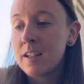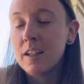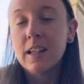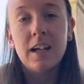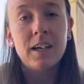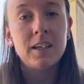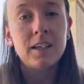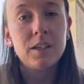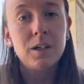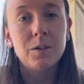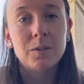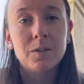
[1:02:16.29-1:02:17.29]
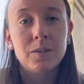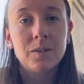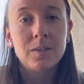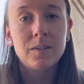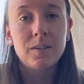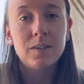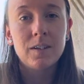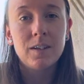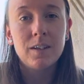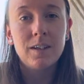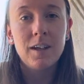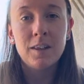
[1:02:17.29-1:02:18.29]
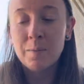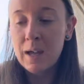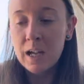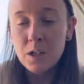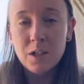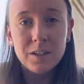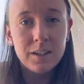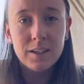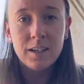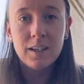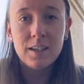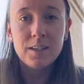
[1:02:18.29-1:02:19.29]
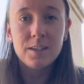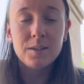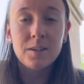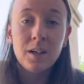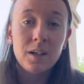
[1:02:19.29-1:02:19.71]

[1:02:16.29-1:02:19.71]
letting it go. And the magic is